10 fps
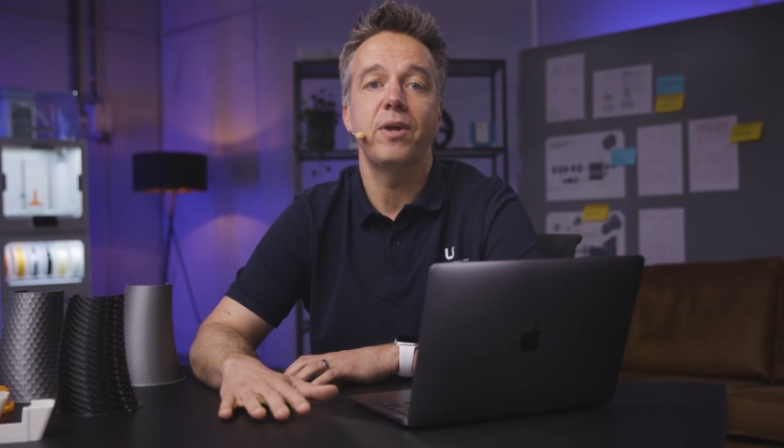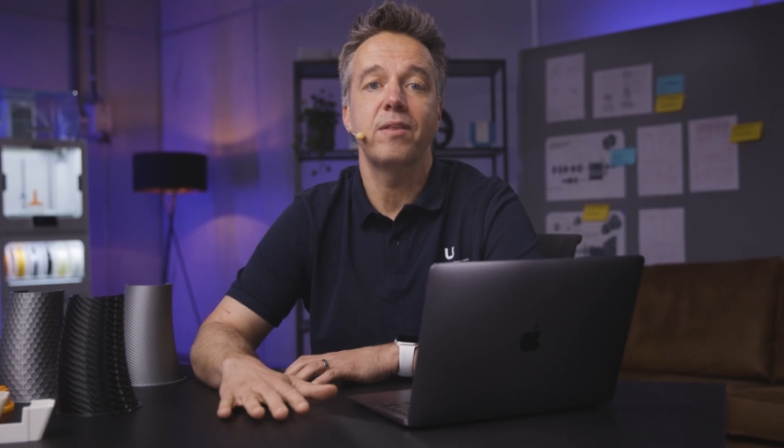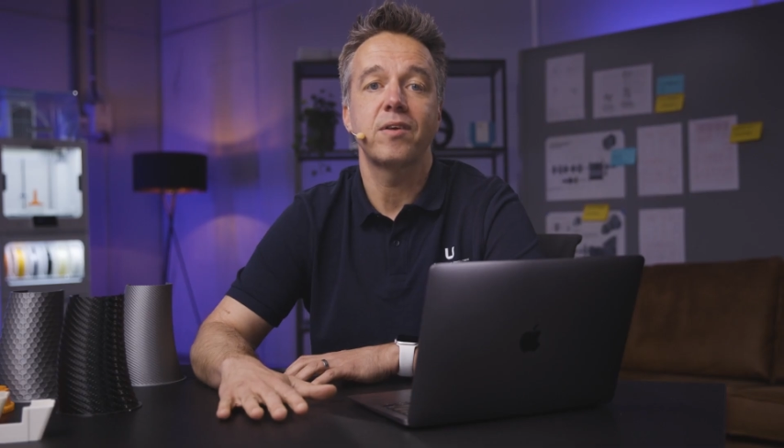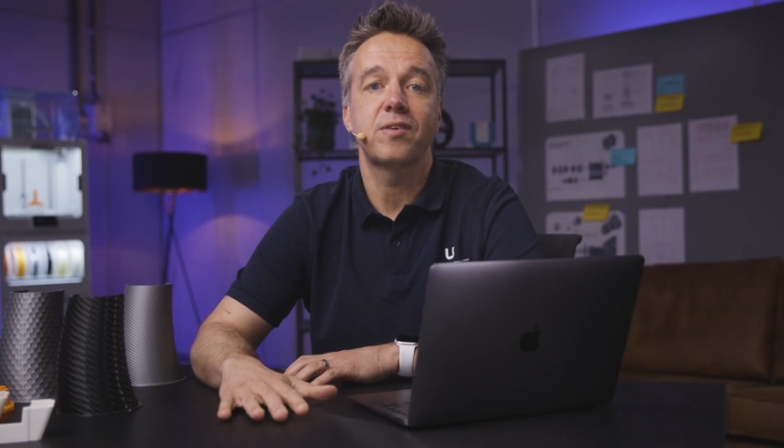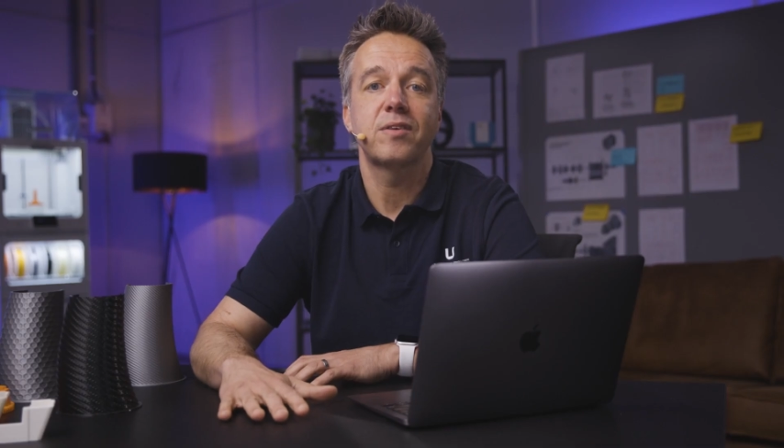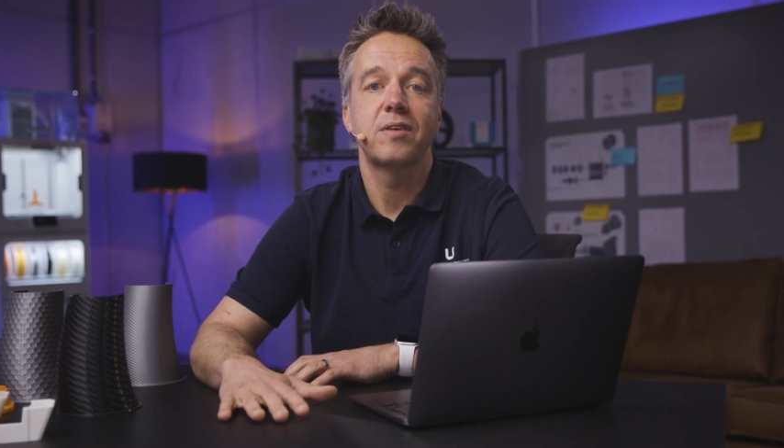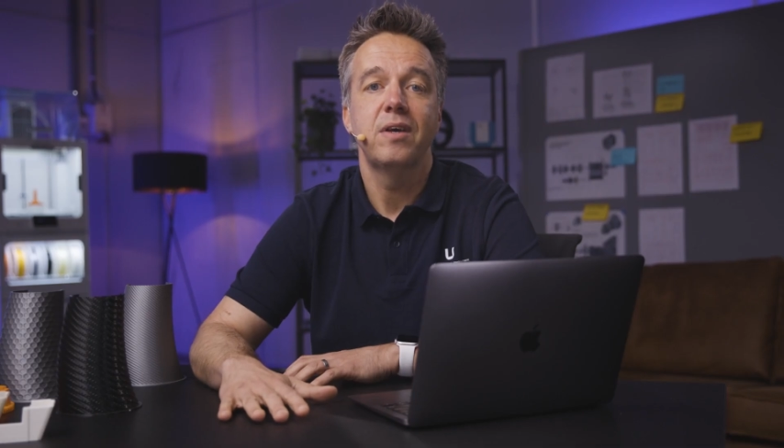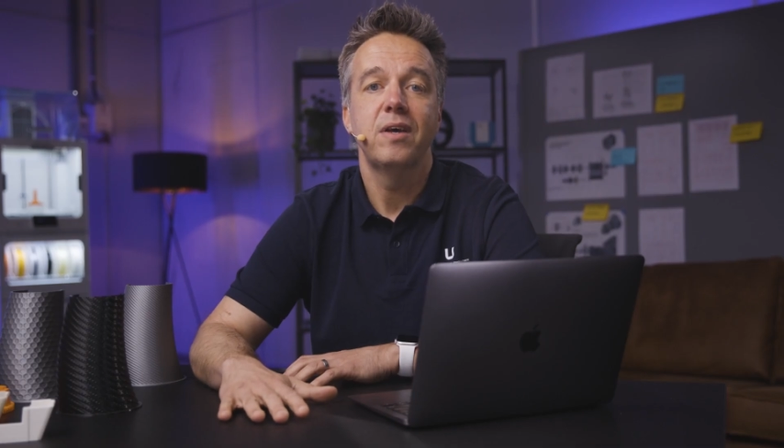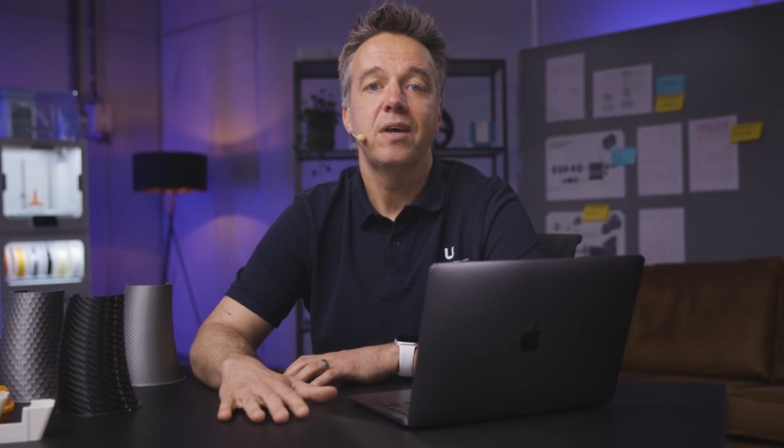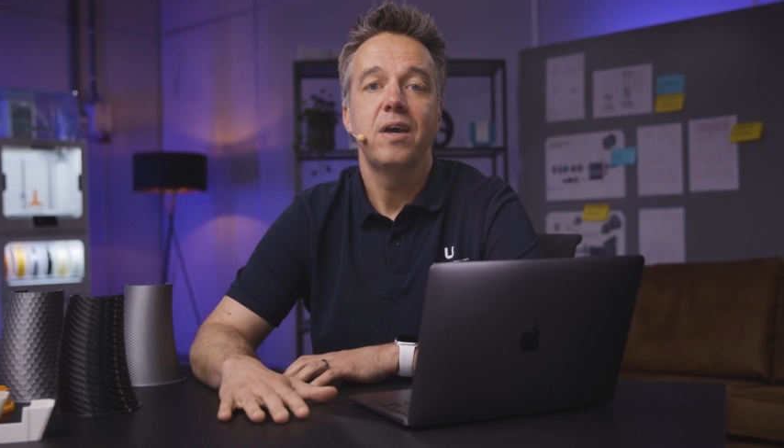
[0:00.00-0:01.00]
printers,
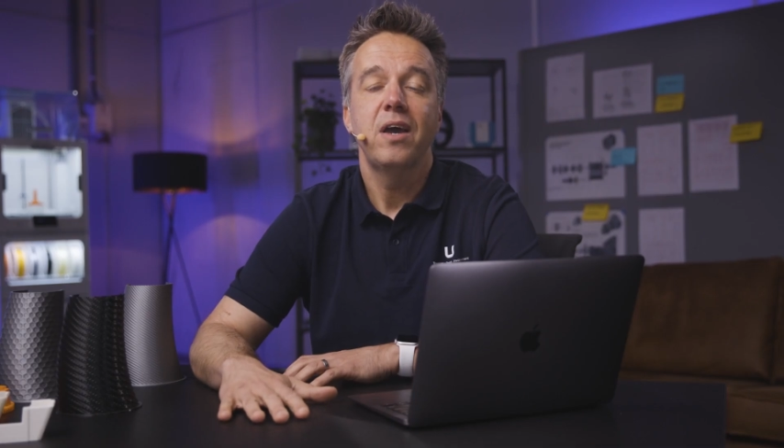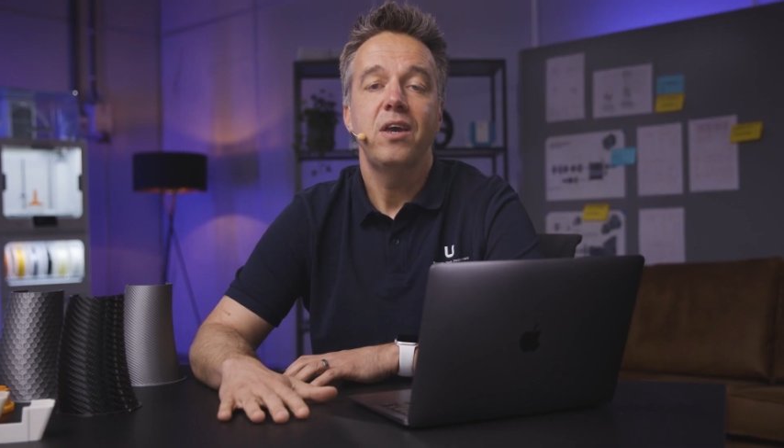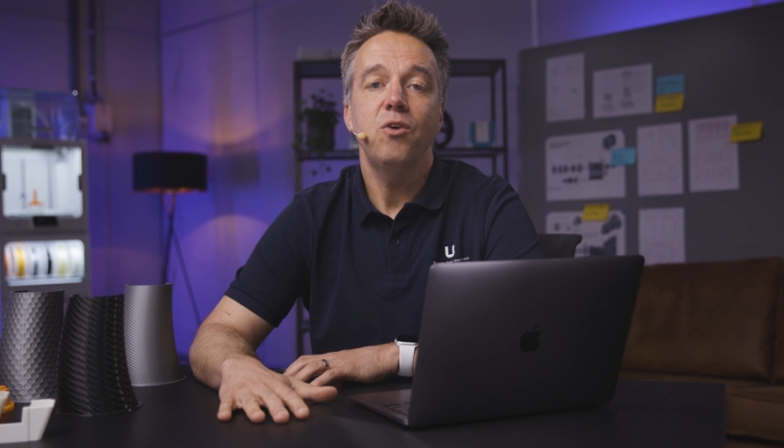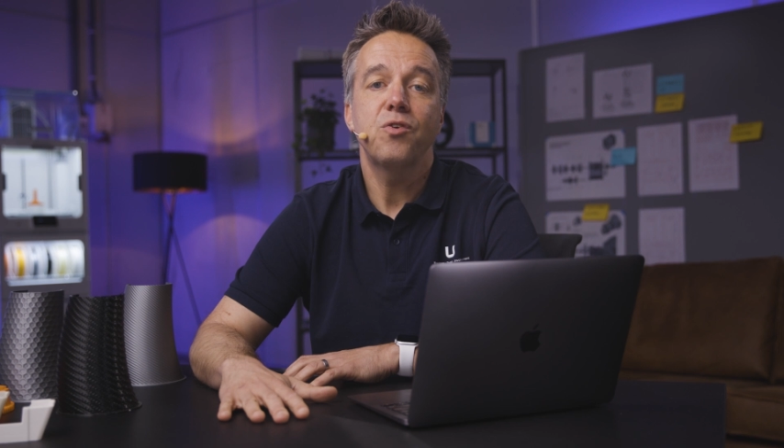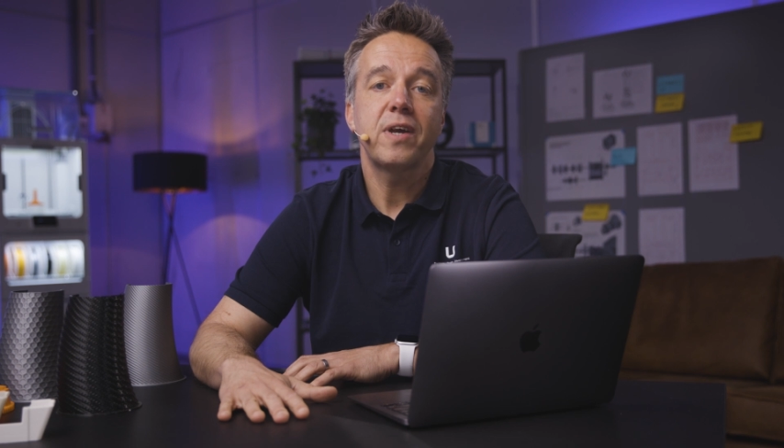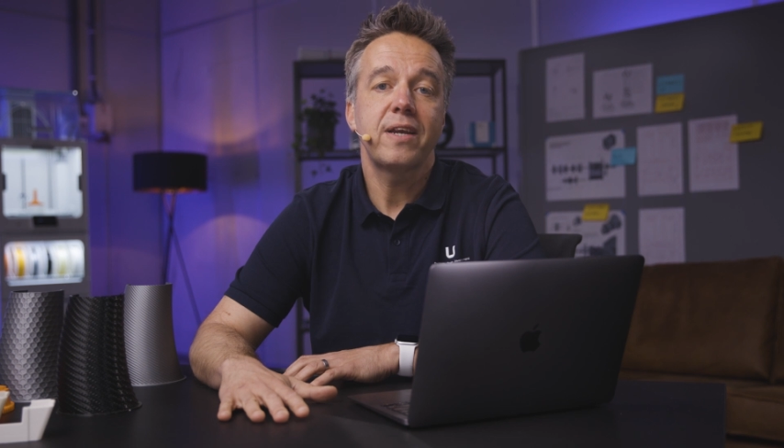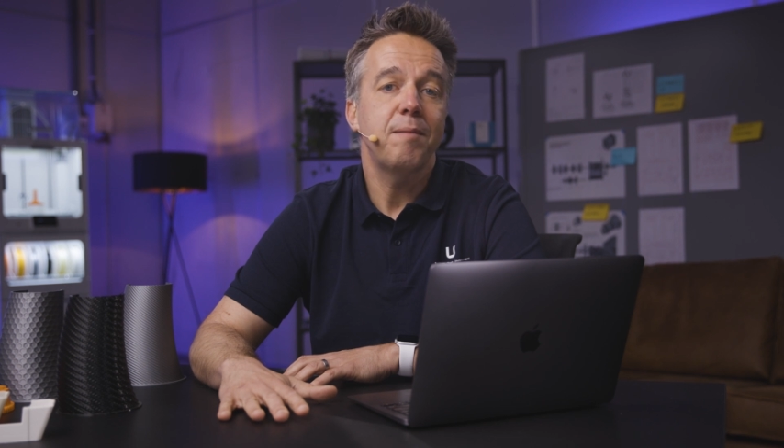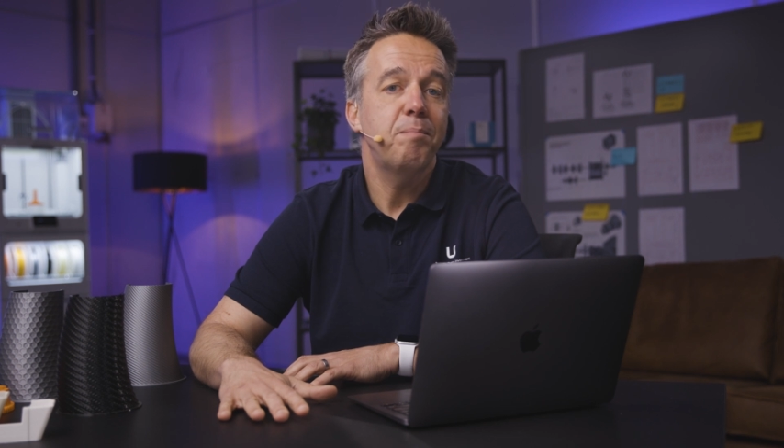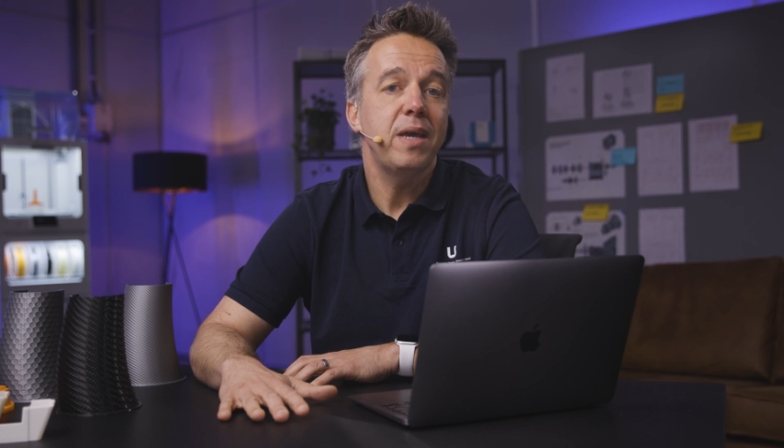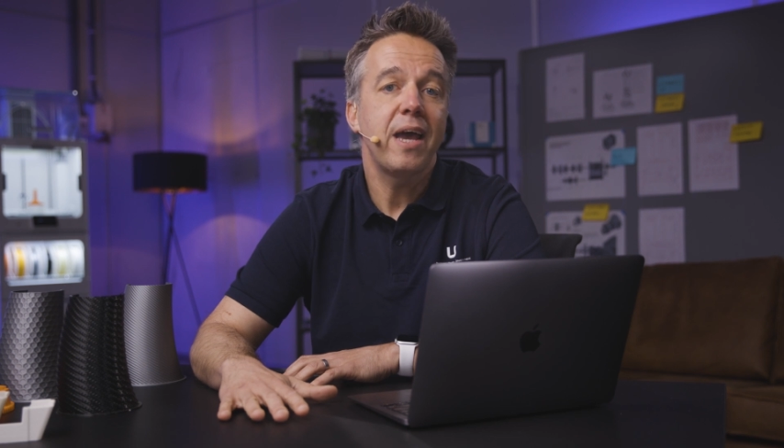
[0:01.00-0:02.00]
using
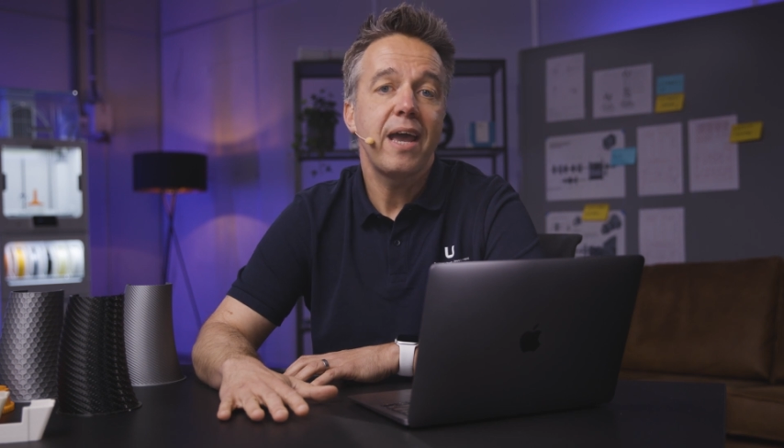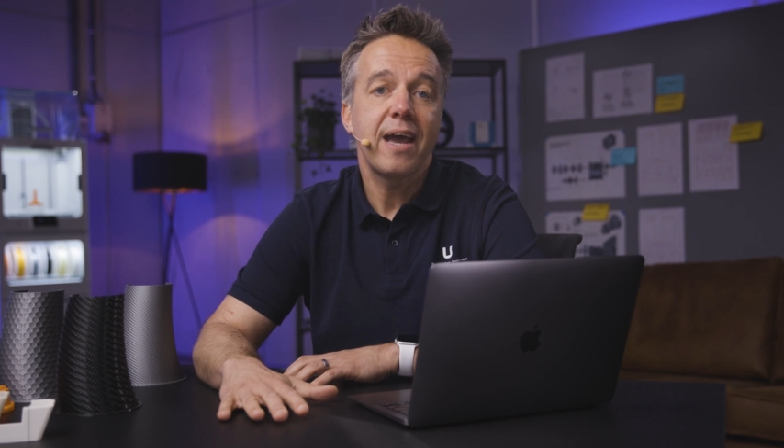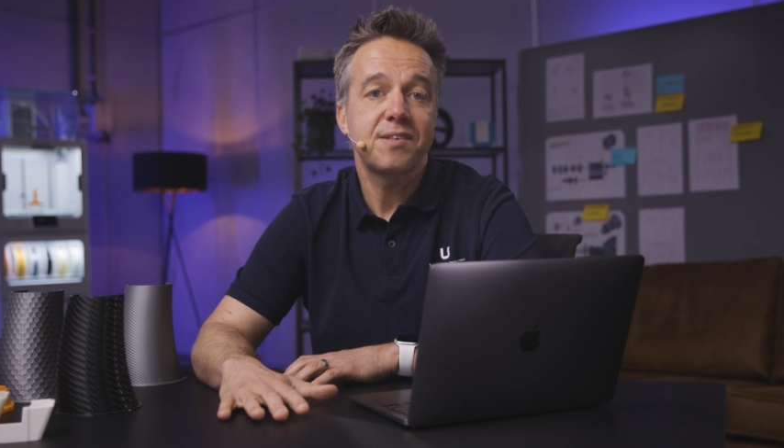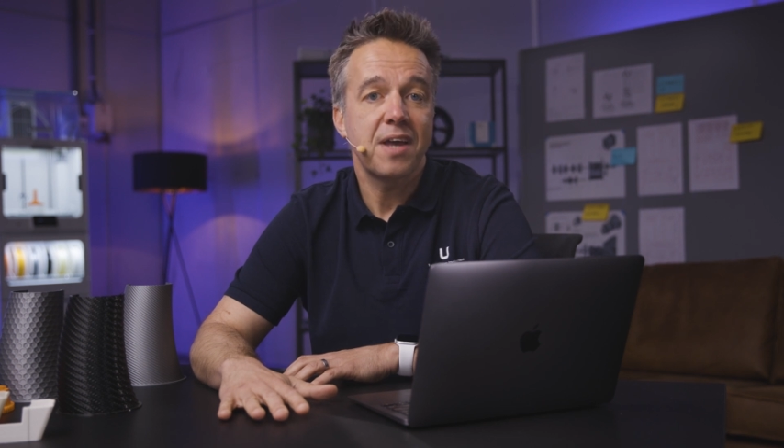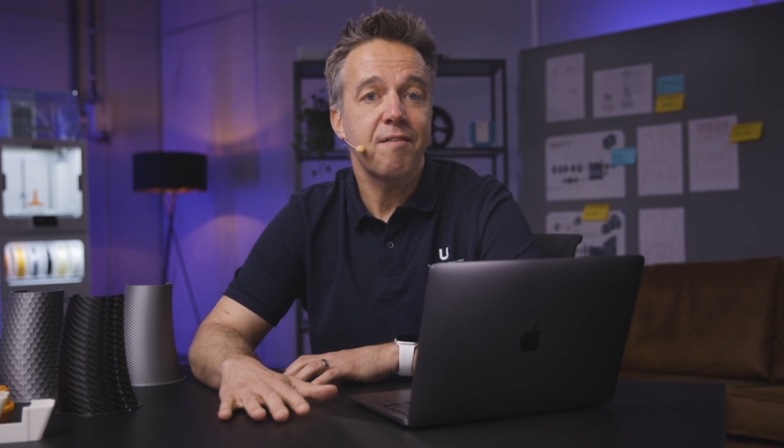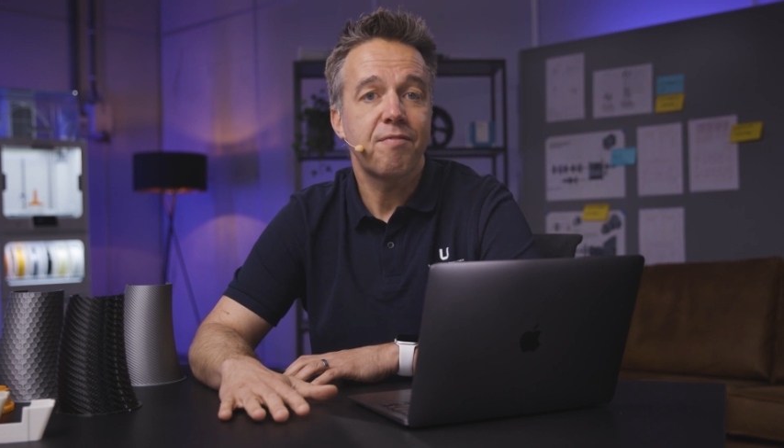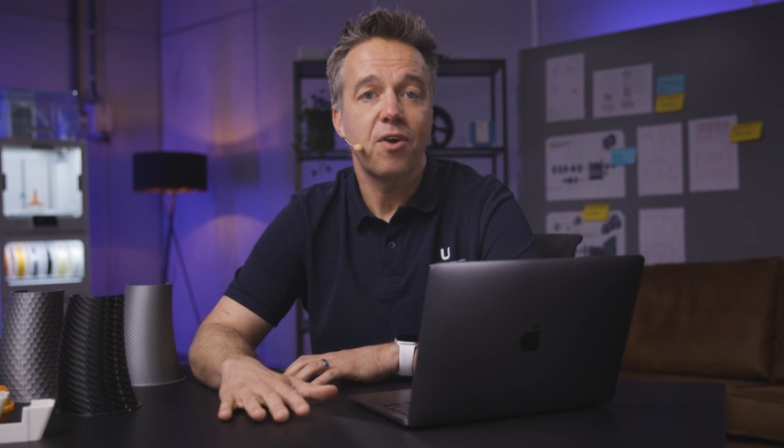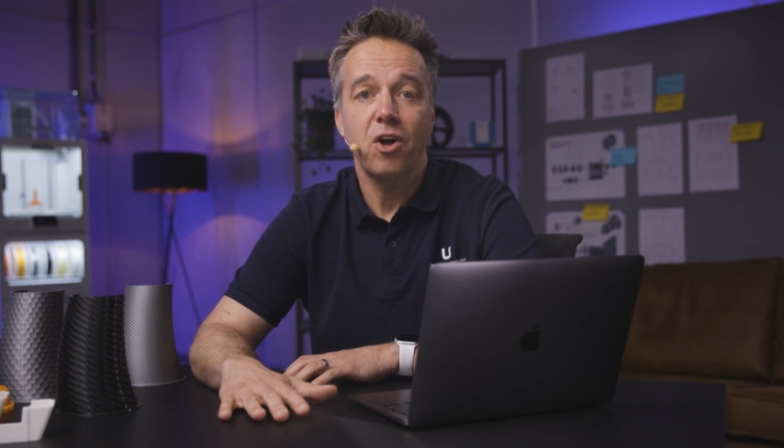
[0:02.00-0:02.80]
the BASF